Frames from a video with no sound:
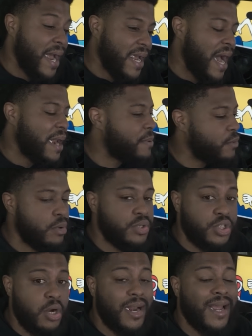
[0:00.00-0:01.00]
I got to be real
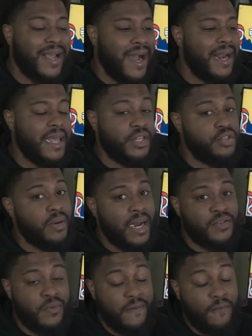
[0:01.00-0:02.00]
with y'all, and I got to get you
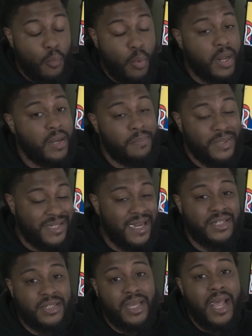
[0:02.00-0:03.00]
guys ready for what could
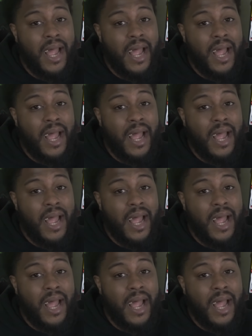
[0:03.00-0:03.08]
potentially